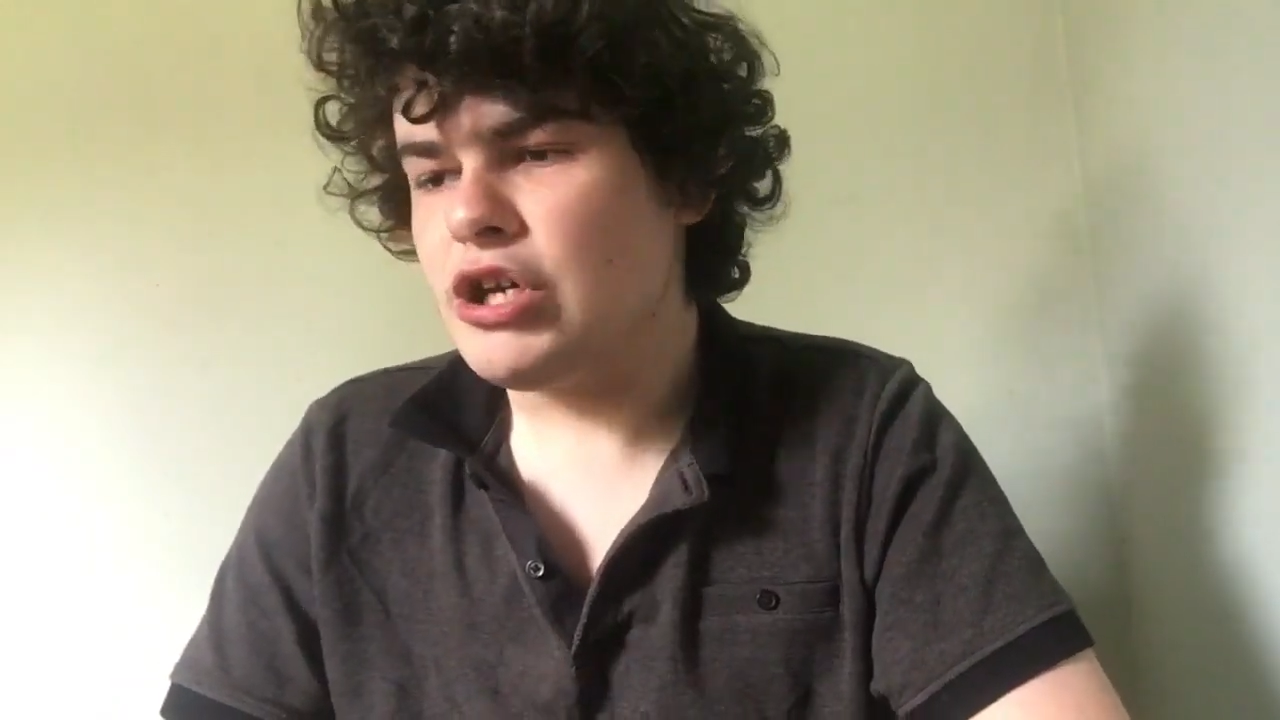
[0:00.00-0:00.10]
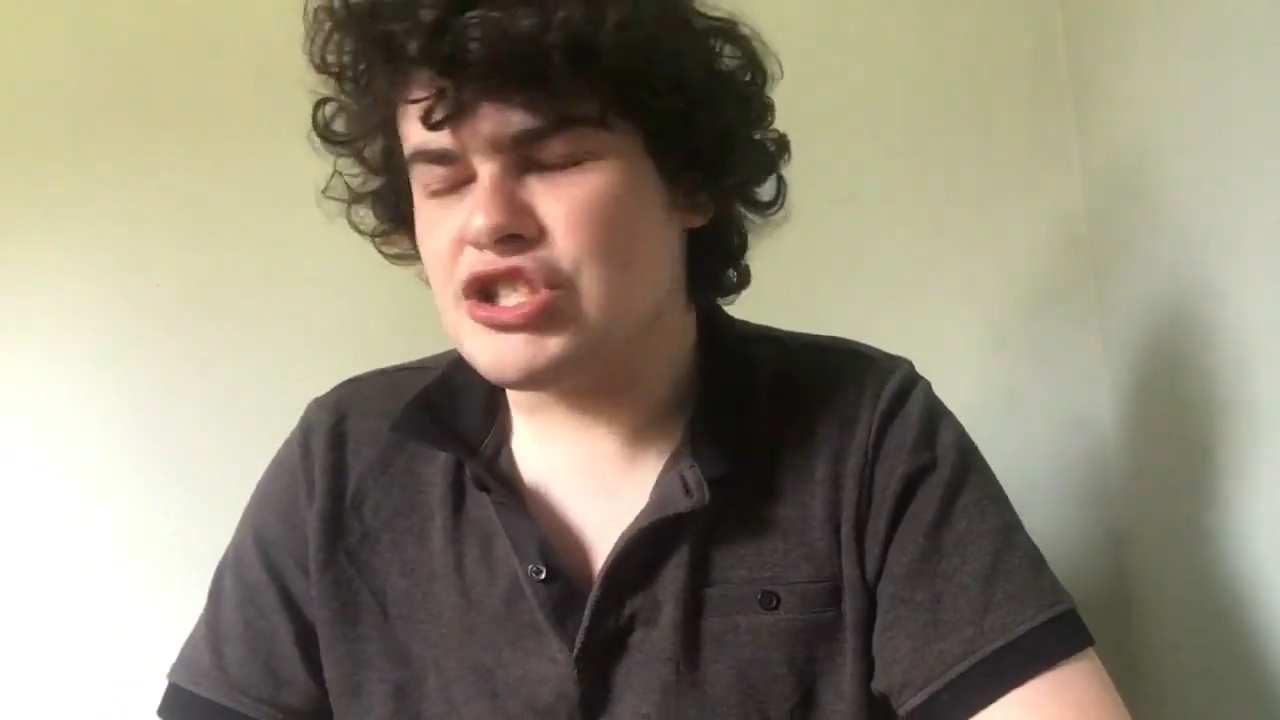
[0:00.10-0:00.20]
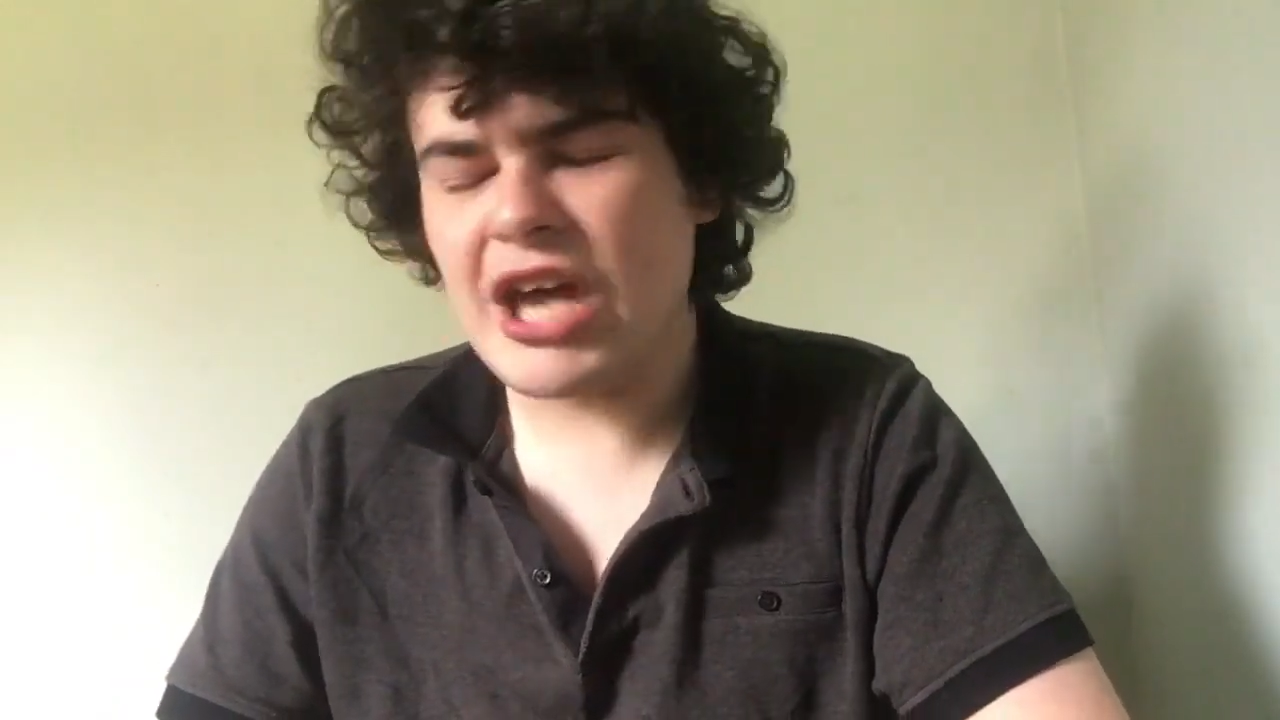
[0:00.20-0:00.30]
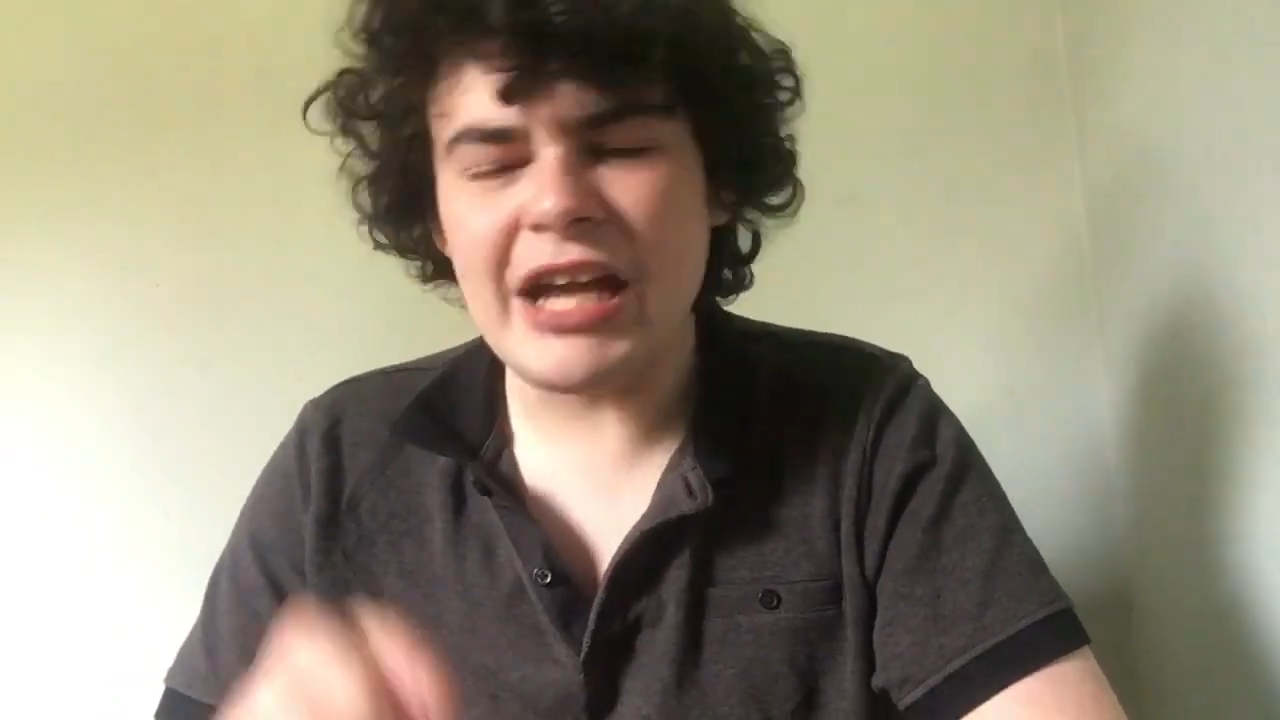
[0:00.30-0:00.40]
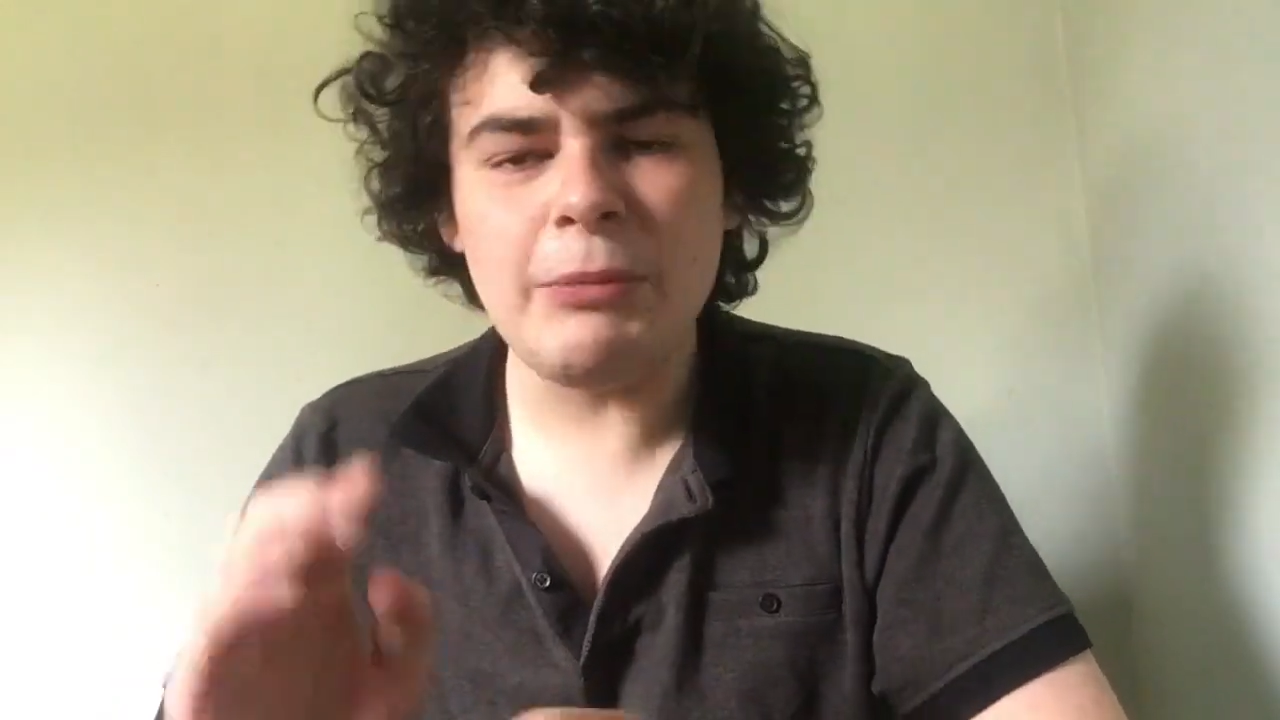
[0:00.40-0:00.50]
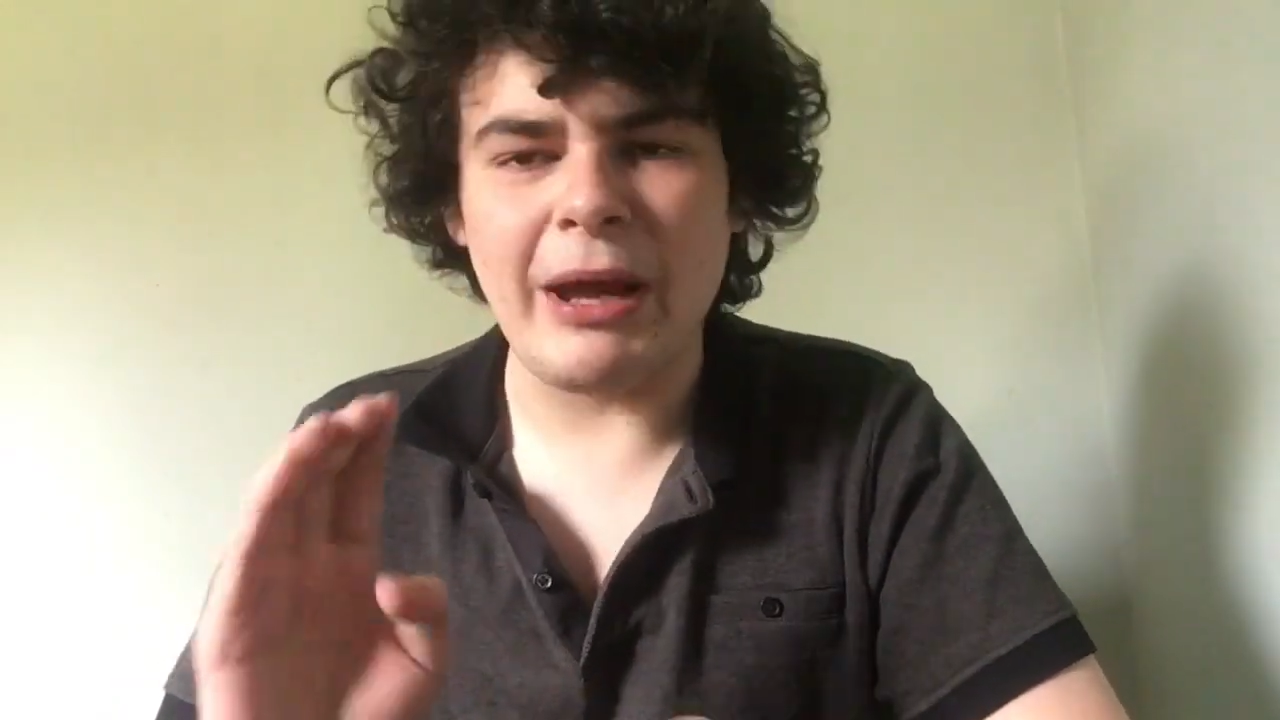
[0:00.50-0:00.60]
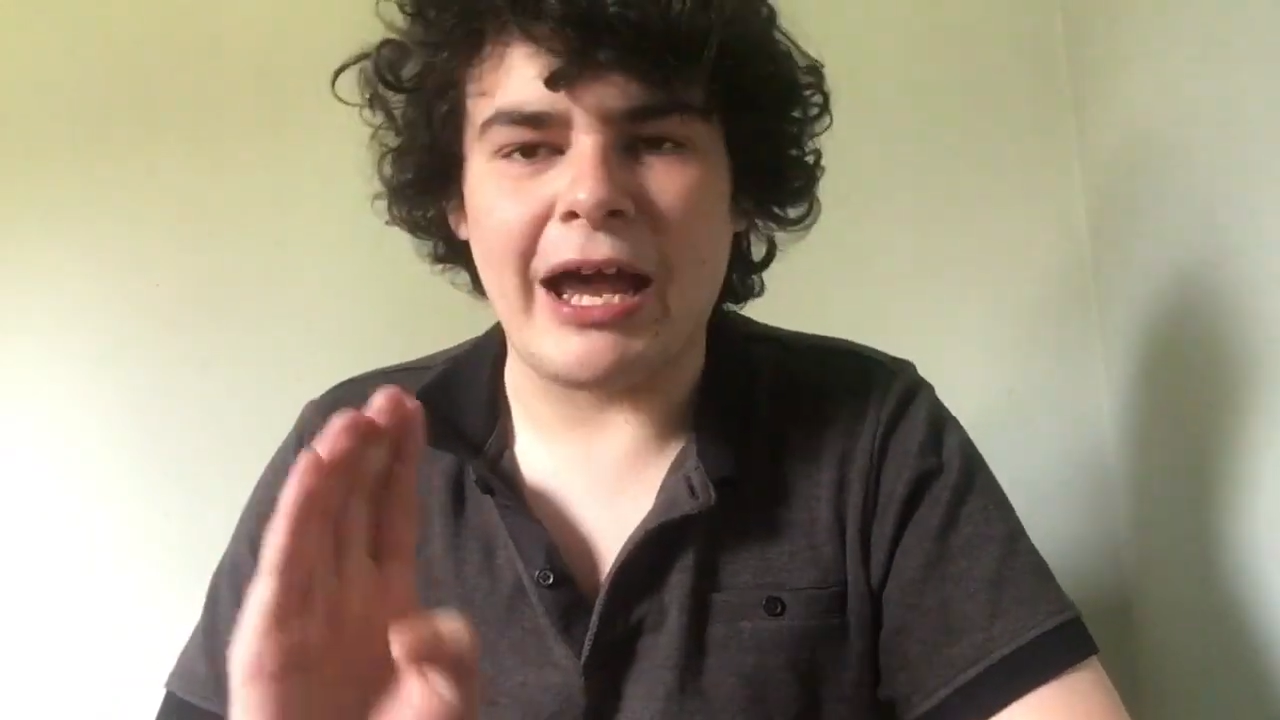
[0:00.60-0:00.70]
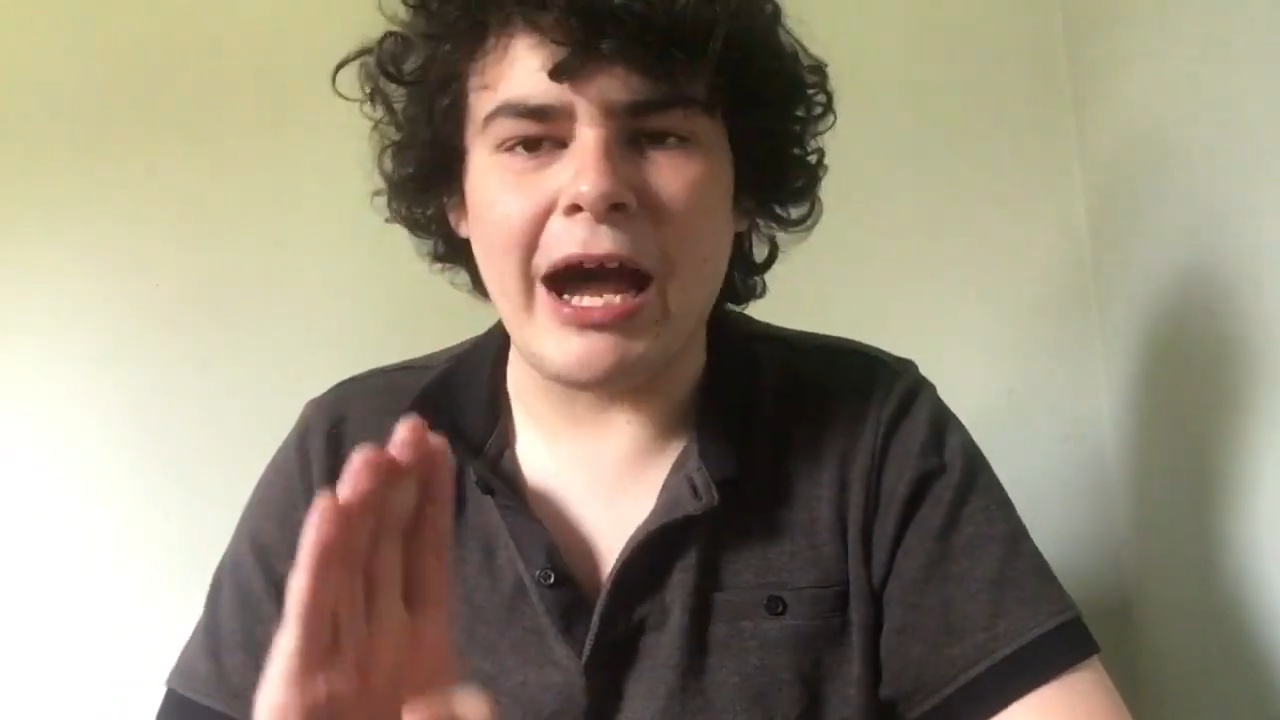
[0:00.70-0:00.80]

So anyway,